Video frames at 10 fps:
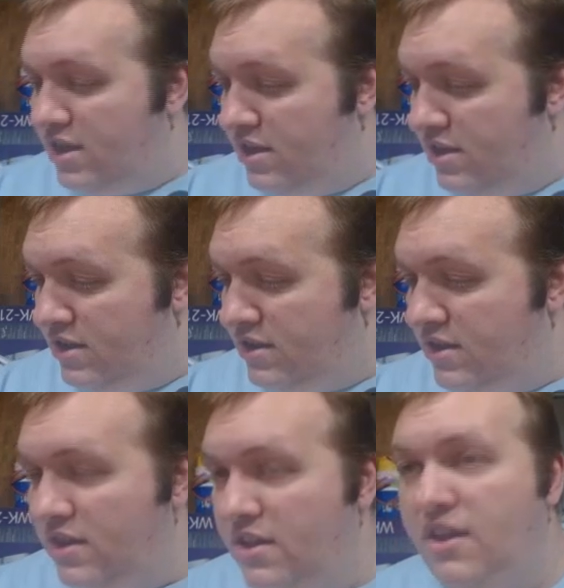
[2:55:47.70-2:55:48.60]
Yeah.
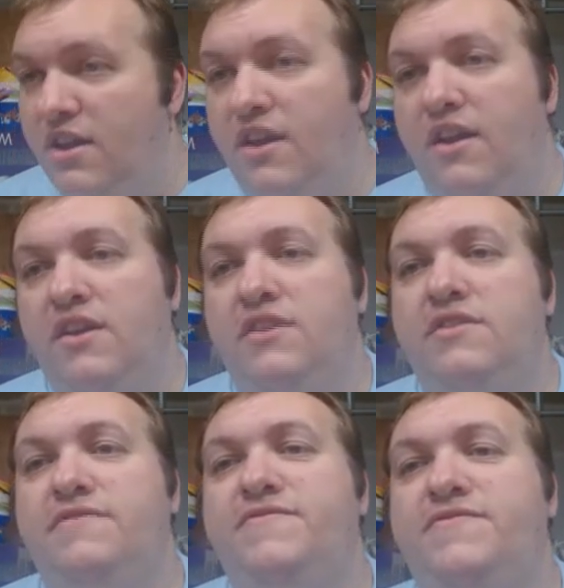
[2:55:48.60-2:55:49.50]
I figured as
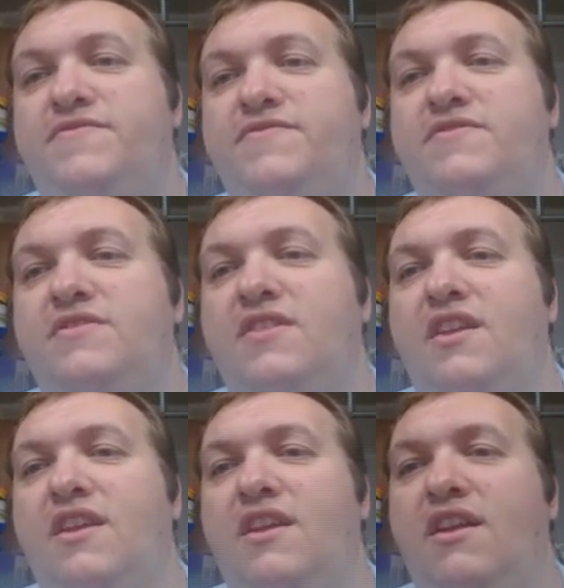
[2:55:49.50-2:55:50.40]
much. I just wanted to make sure.